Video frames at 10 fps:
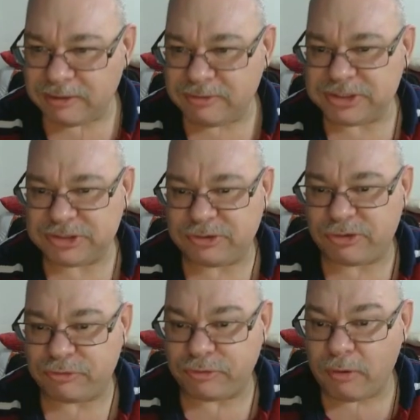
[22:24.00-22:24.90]
just
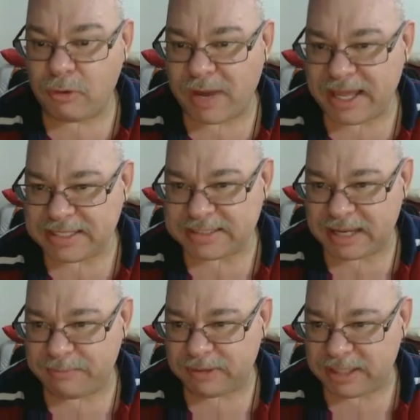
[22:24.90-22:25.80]
throwaway
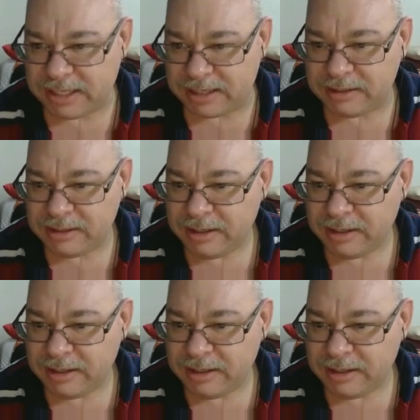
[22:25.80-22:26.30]
example here,